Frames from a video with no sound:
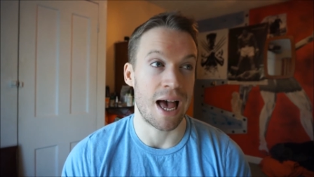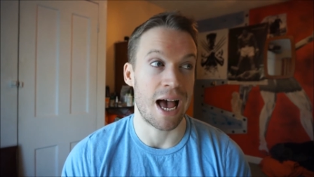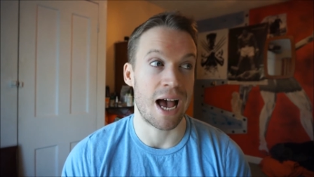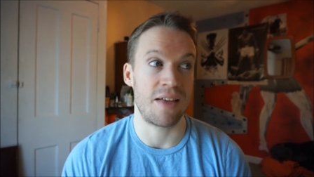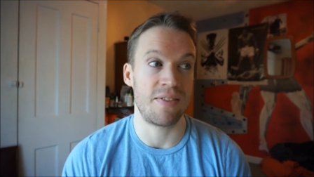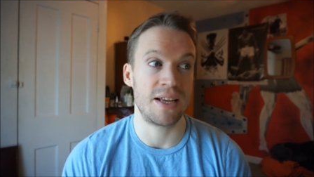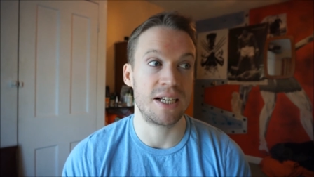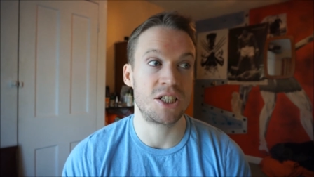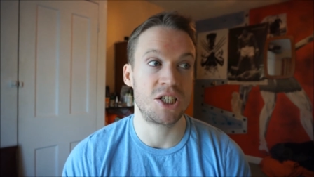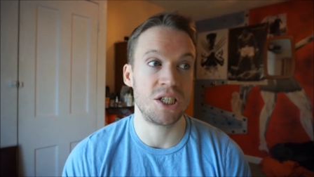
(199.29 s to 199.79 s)

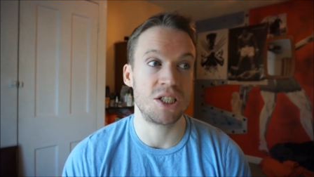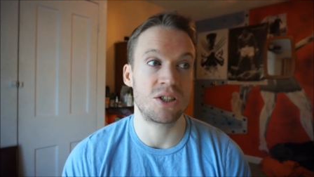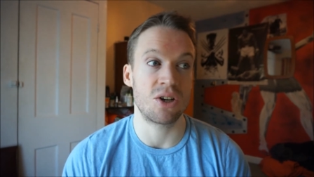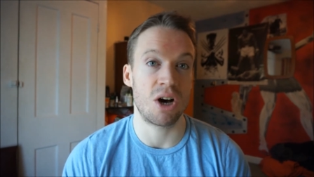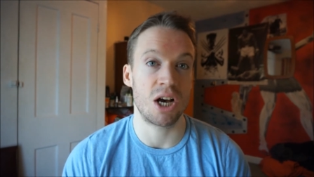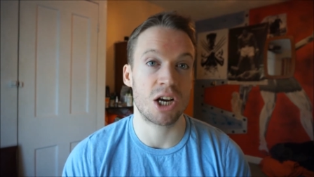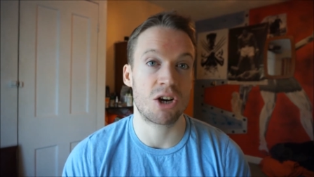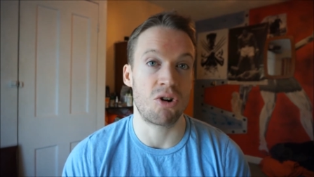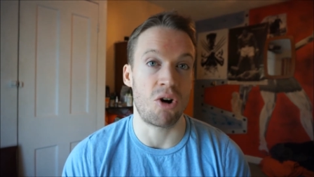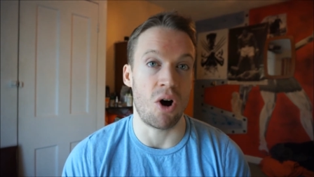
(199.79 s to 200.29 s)
and then she
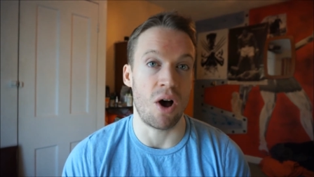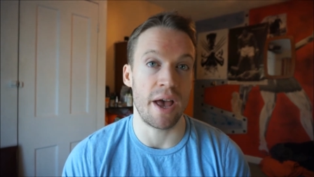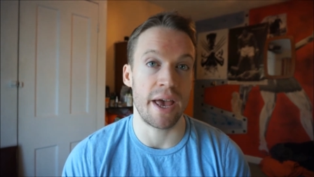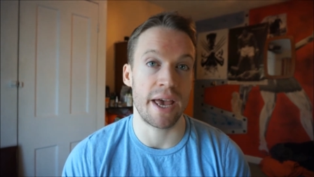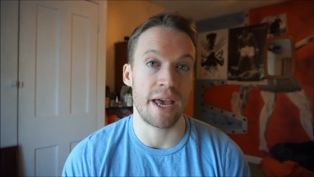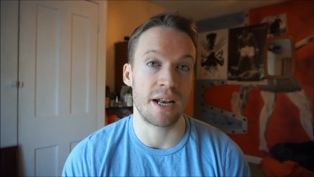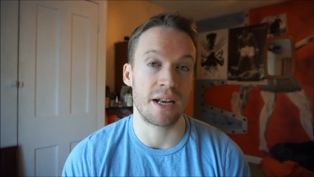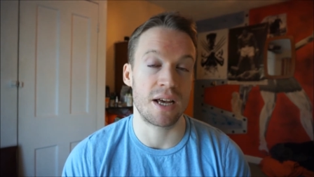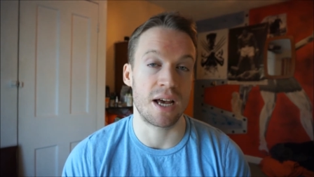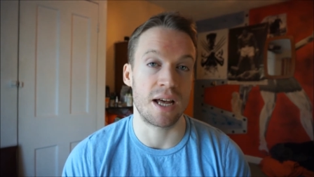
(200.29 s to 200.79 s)
started
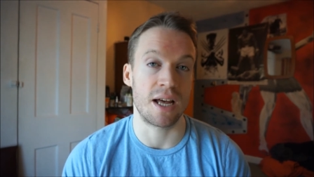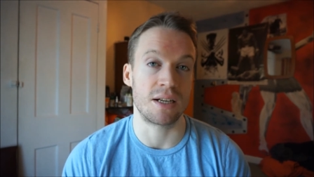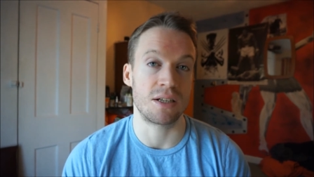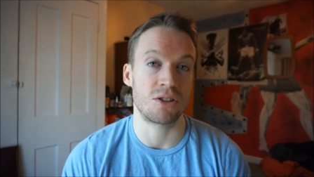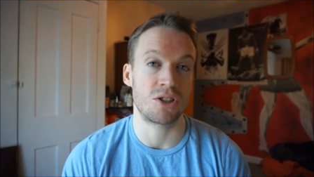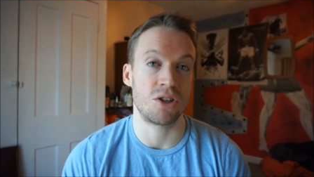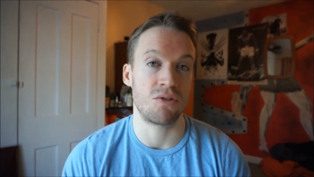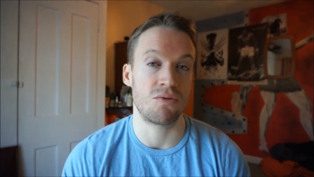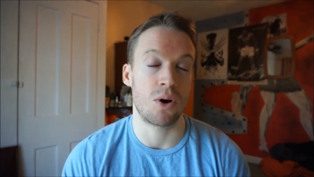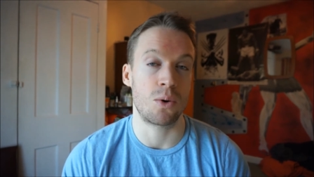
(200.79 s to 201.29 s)
crying
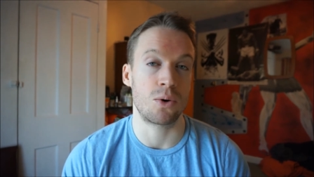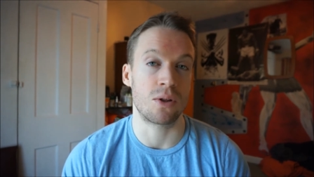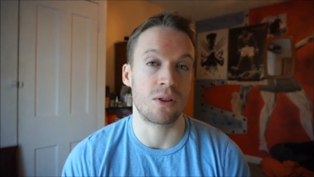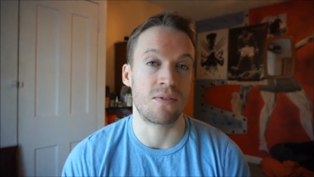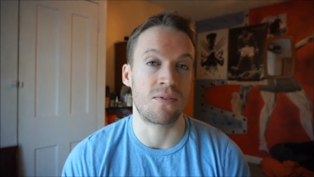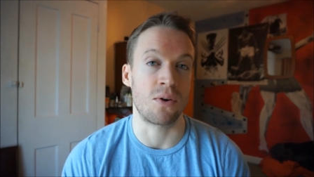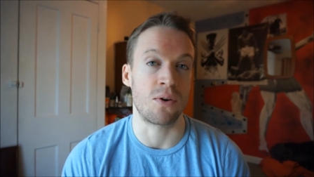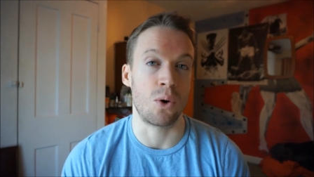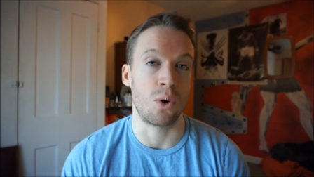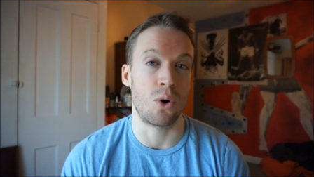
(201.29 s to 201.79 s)
and she rolled on
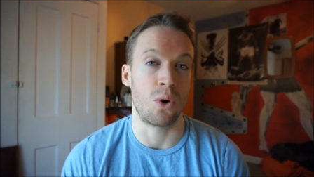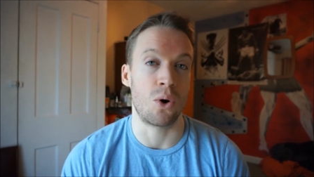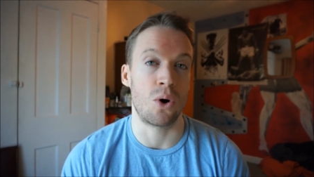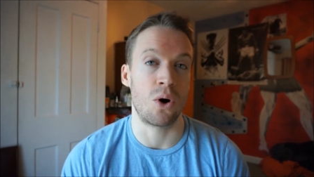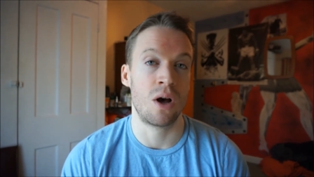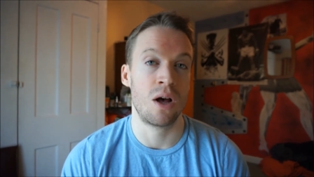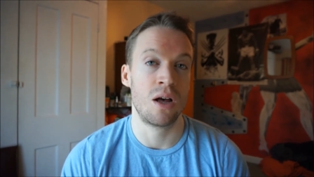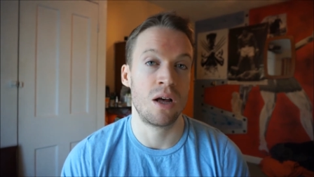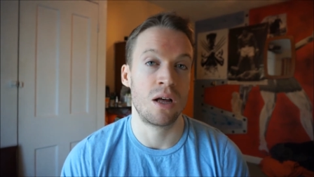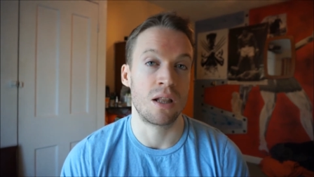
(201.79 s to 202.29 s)
the
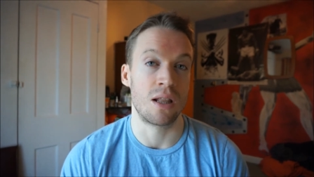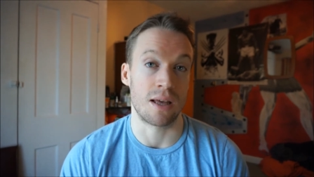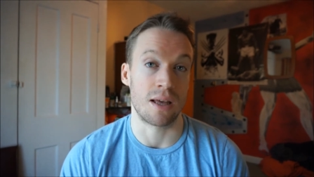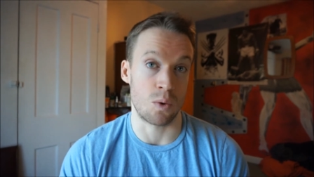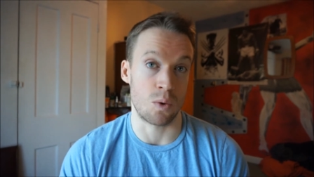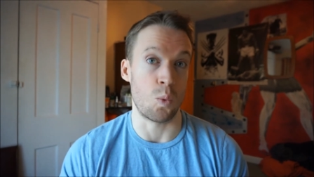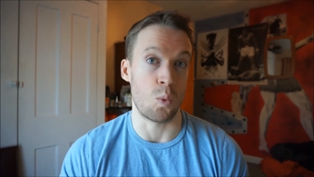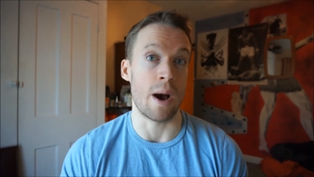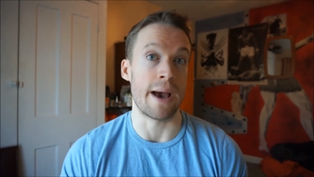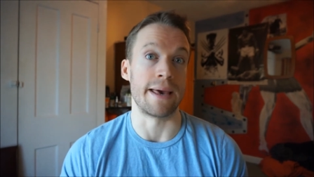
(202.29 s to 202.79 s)
floor
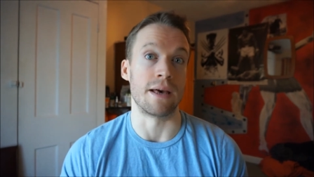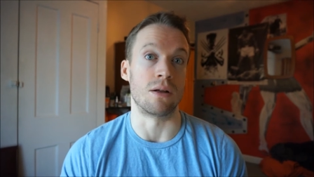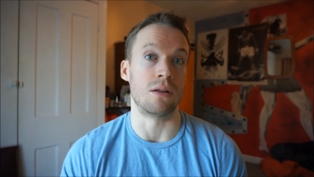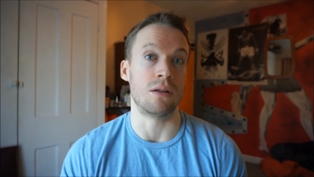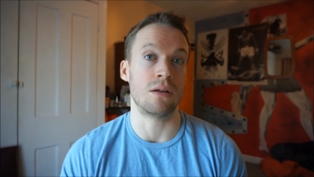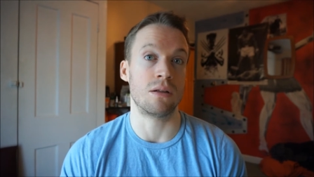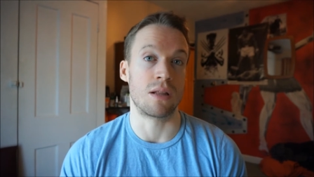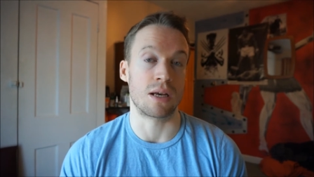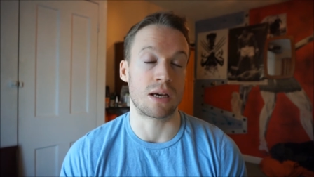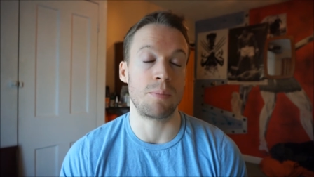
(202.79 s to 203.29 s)
like a
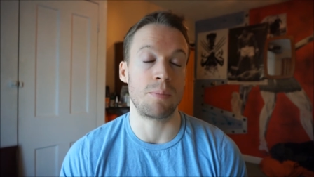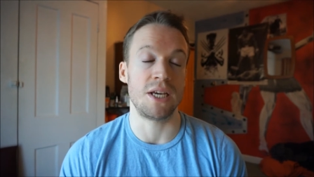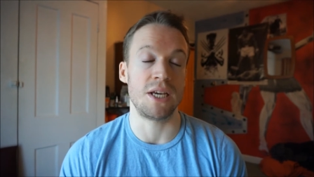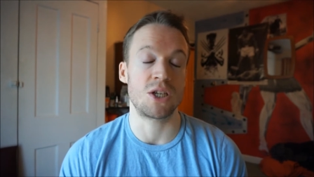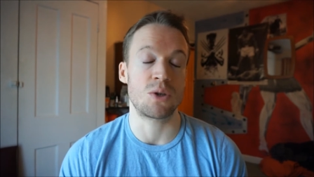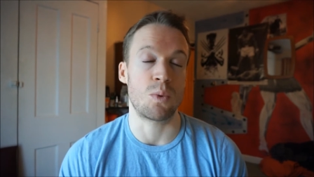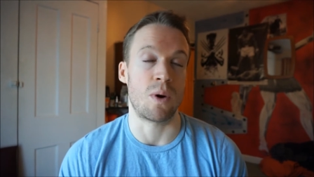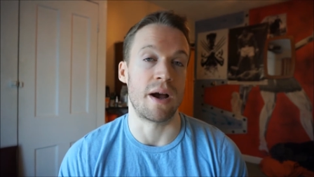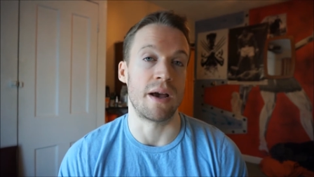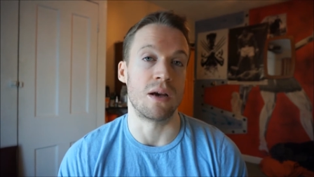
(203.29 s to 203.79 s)
whale, like a
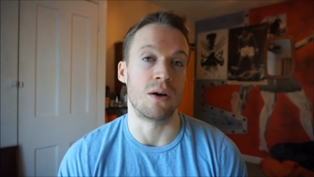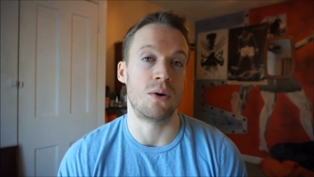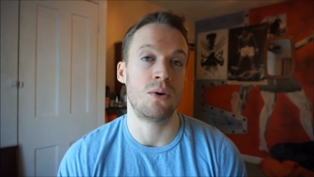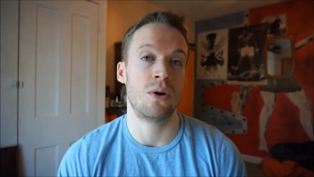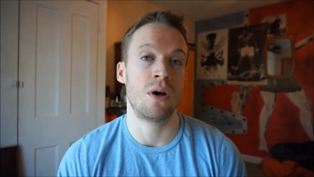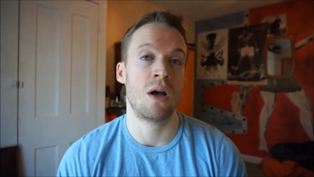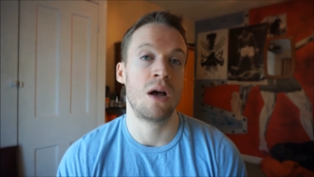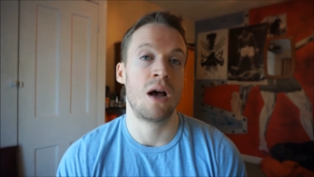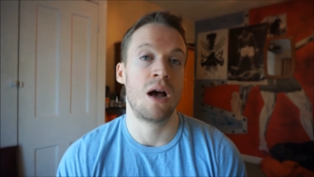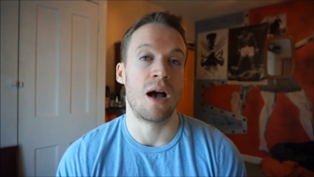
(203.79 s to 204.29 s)
beach
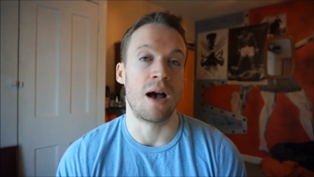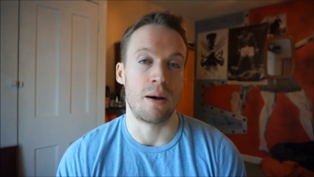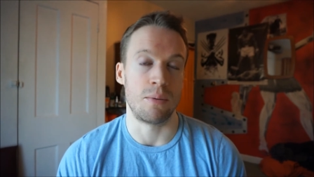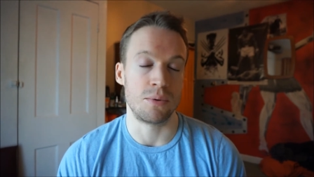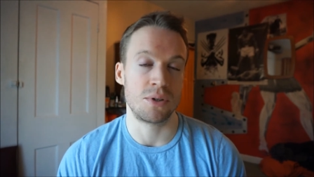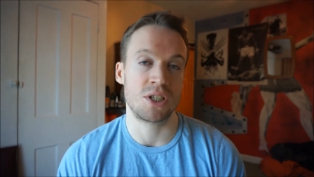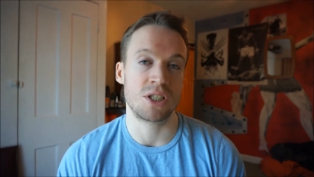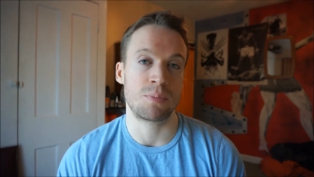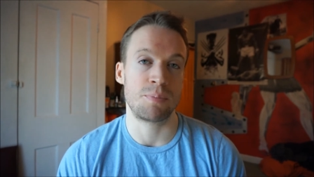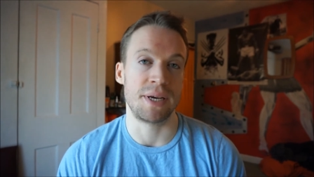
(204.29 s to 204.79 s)
whale, and
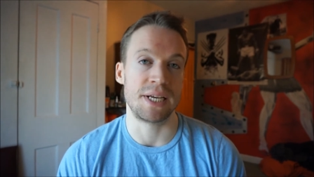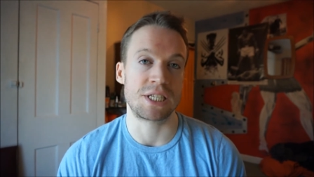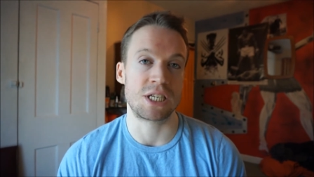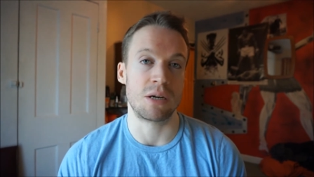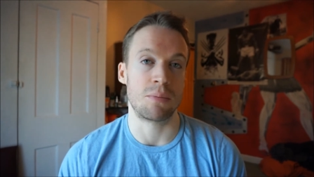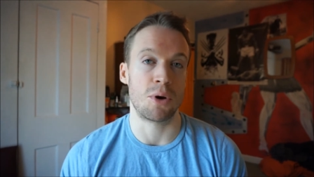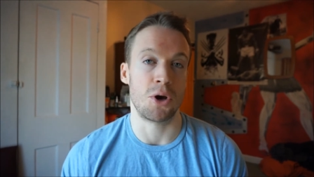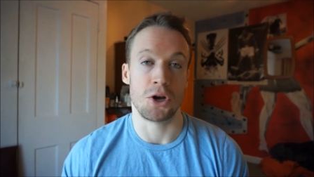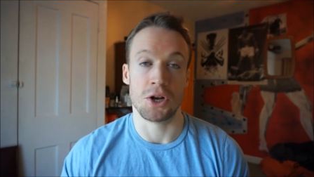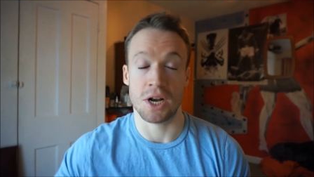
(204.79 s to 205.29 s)
was just bitching
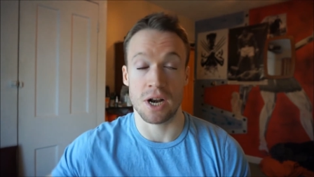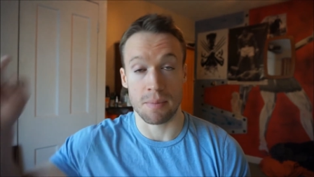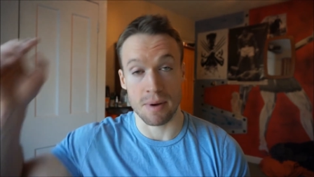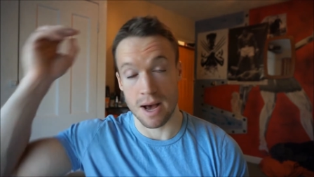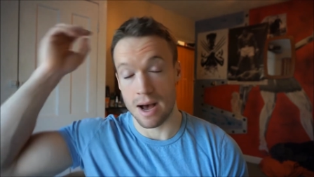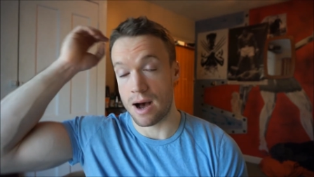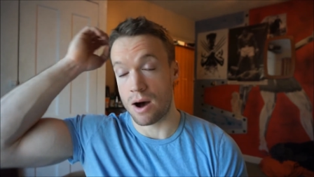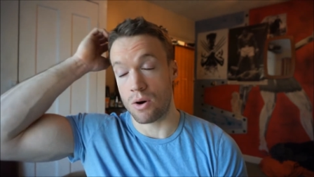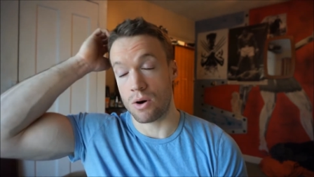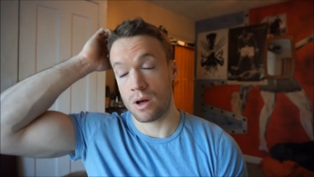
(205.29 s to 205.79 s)
and moaning
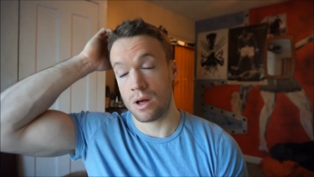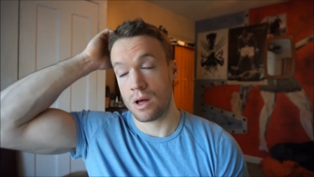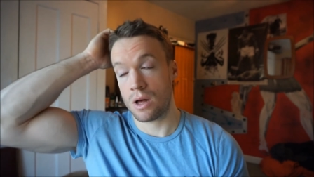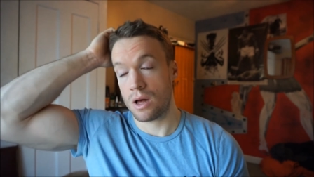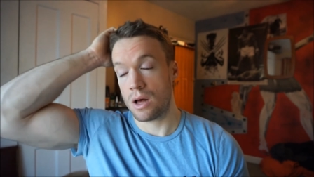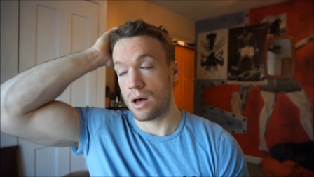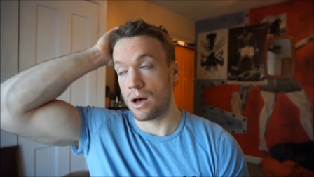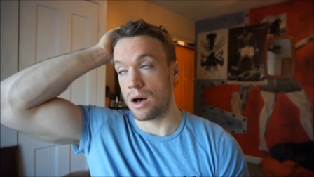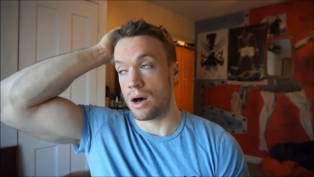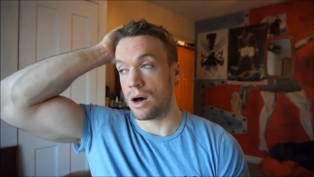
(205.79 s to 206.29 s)
about,
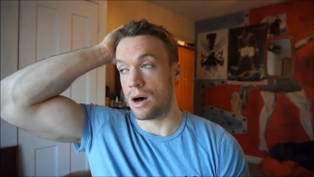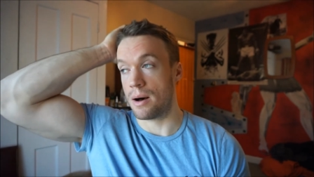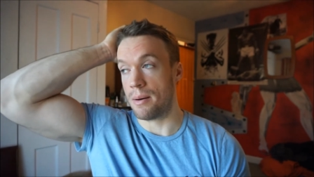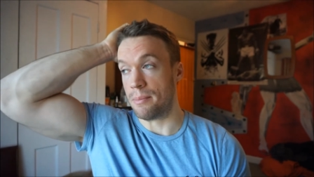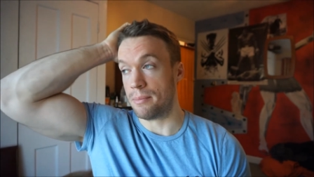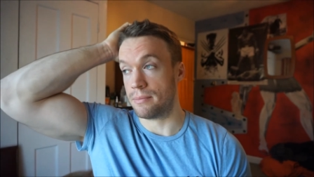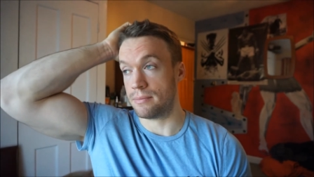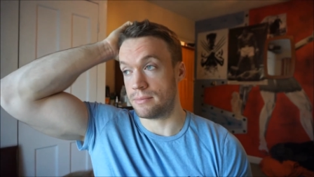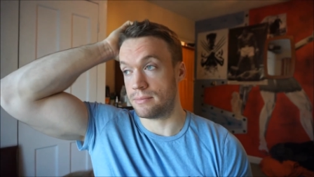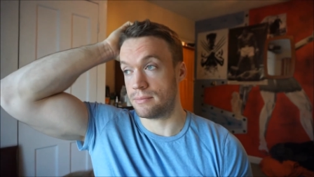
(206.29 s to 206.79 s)

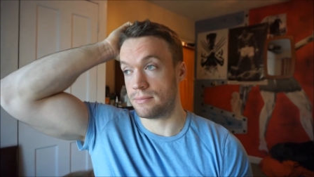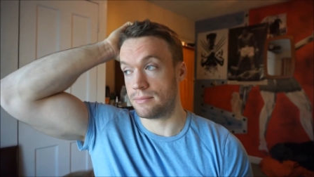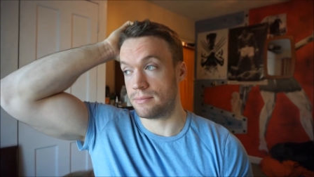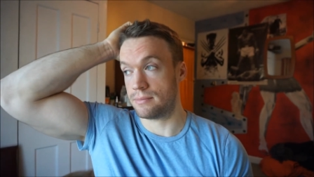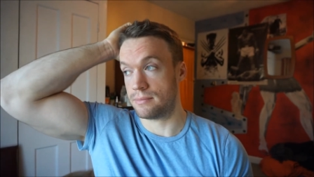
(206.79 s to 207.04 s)
um,